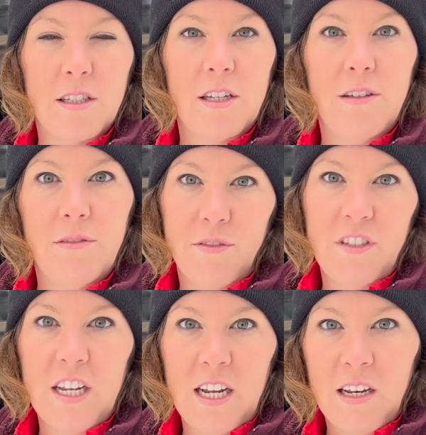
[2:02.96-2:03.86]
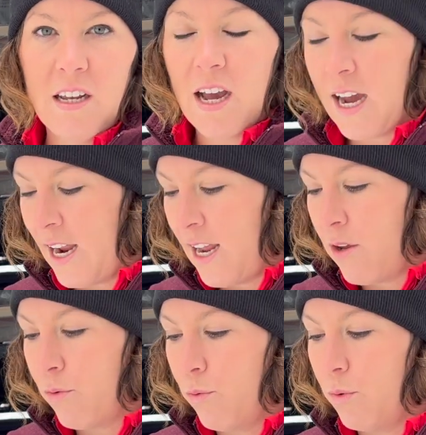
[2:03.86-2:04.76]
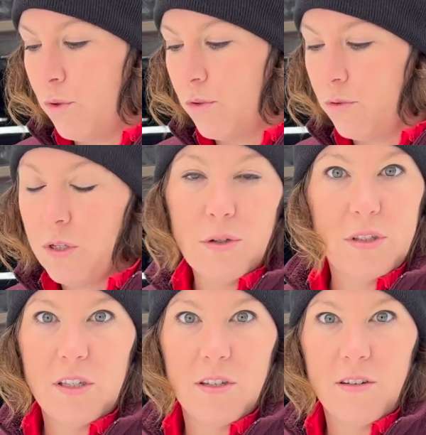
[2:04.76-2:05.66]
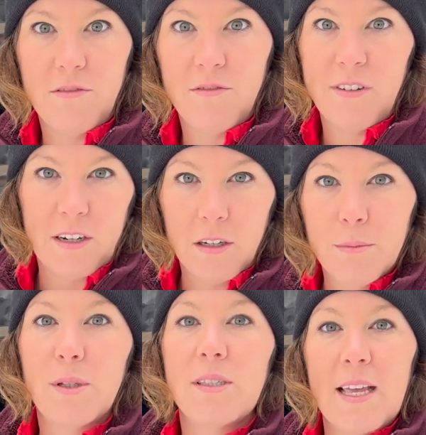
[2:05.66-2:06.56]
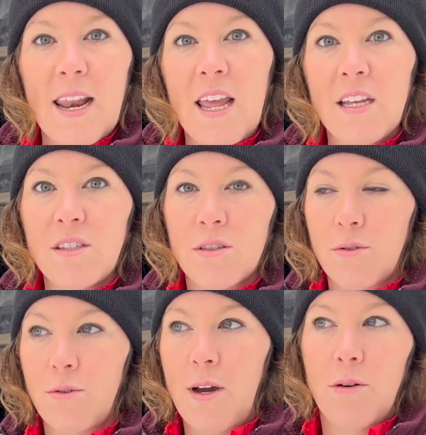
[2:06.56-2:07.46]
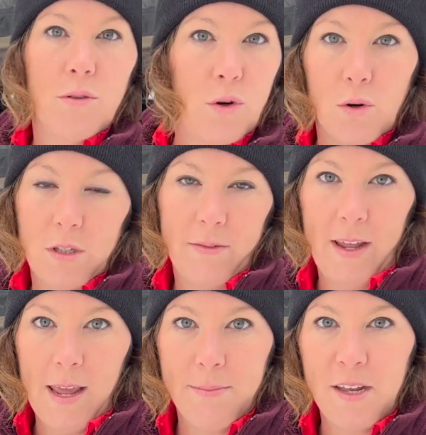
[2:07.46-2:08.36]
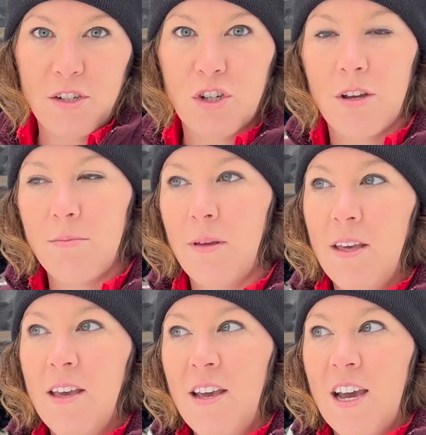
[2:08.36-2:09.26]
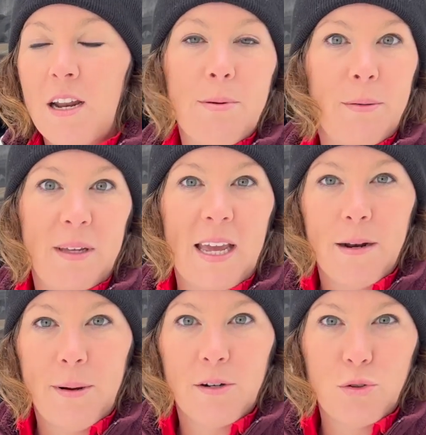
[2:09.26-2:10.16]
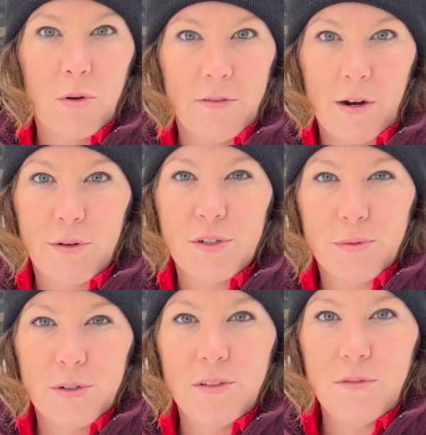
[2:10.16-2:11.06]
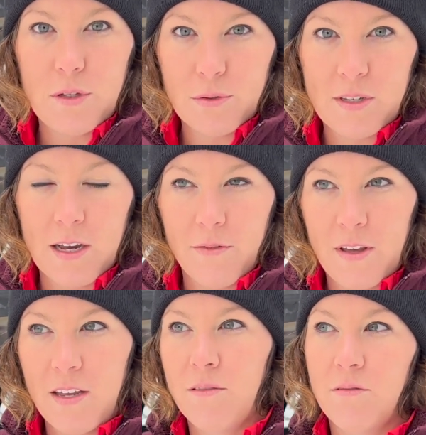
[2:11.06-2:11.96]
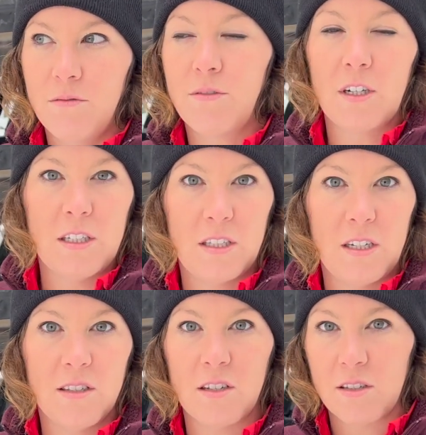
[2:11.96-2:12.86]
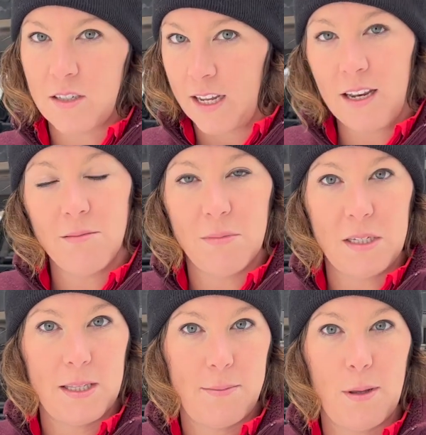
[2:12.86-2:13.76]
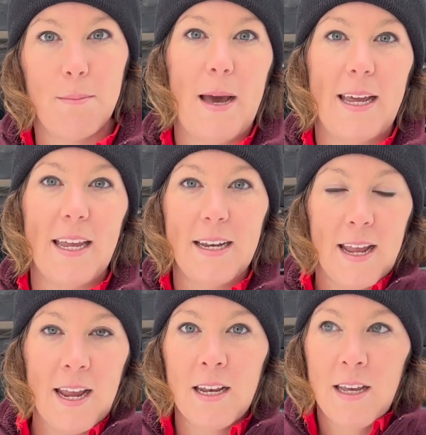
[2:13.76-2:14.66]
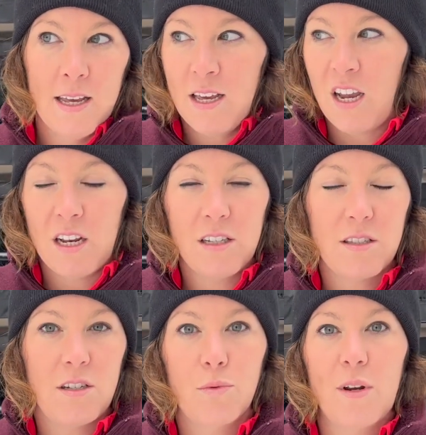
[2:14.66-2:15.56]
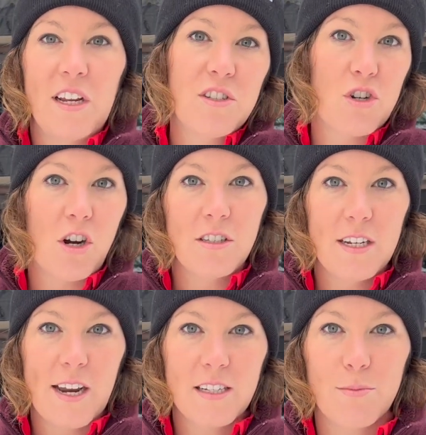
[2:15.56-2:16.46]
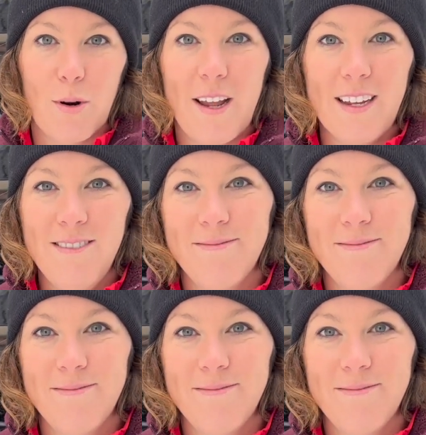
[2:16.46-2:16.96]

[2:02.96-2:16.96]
to 15. I will use this on variable settings throughout the course of a camping trip, and I probably get about 12 hours worth of use out of it. For instance, I'll stick it in my sleeping bag at night, and it's still running strong the next morning.